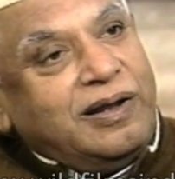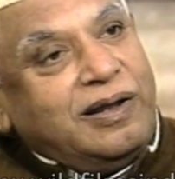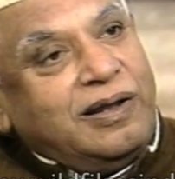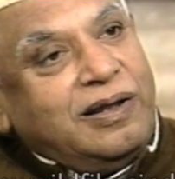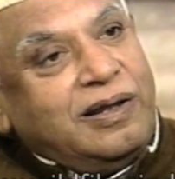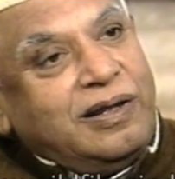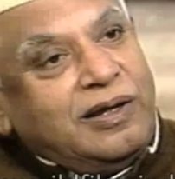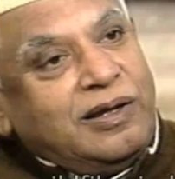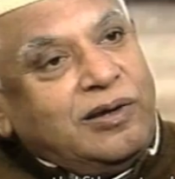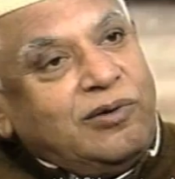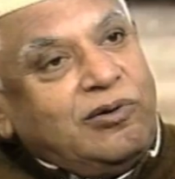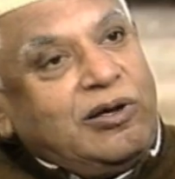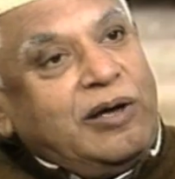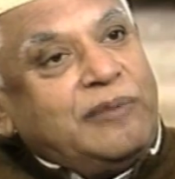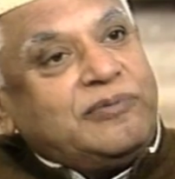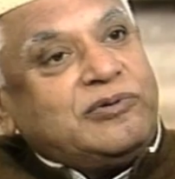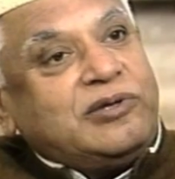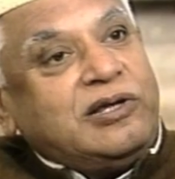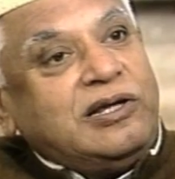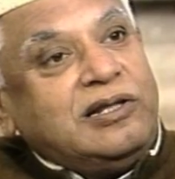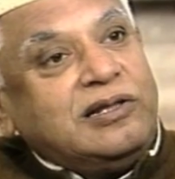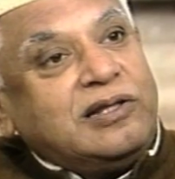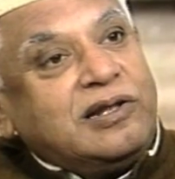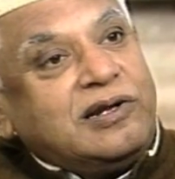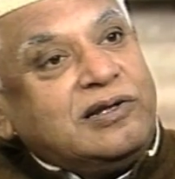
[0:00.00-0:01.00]
We have
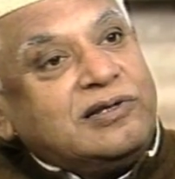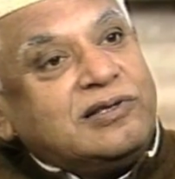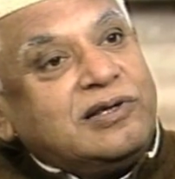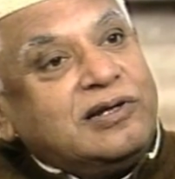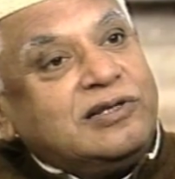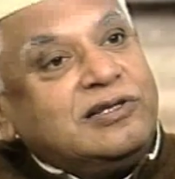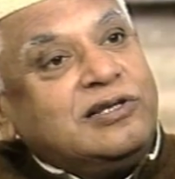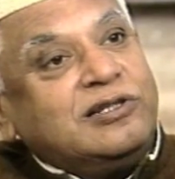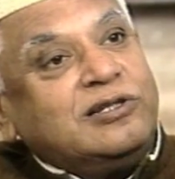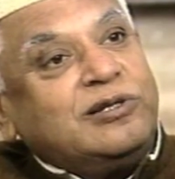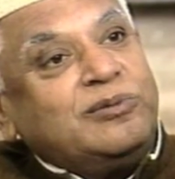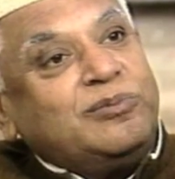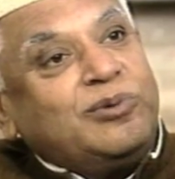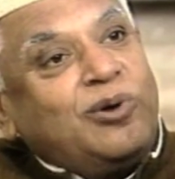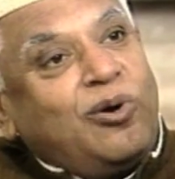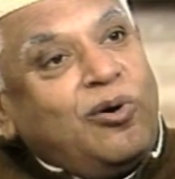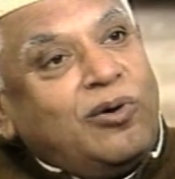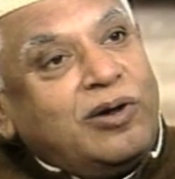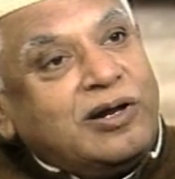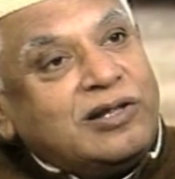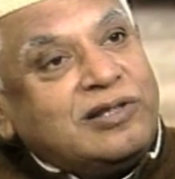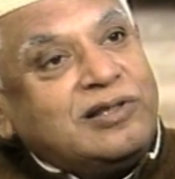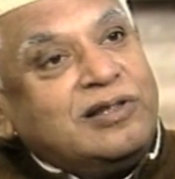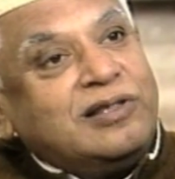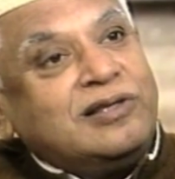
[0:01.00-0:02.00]
seen the resurgence of the
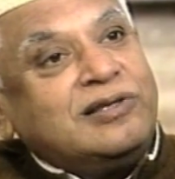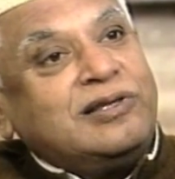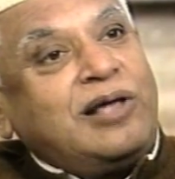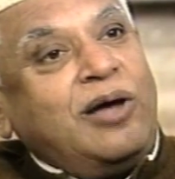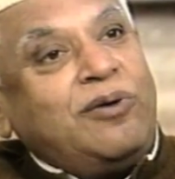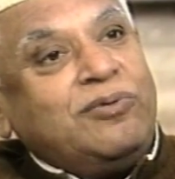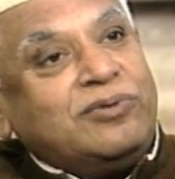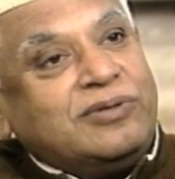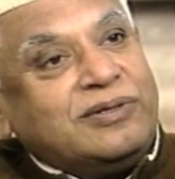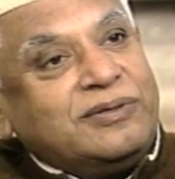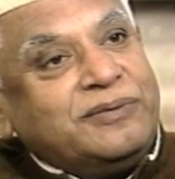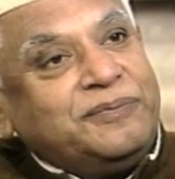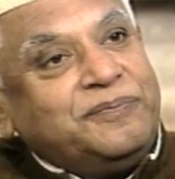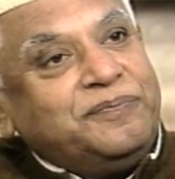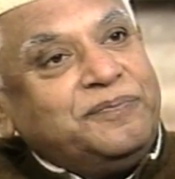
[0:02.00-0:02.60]
Congress in the South,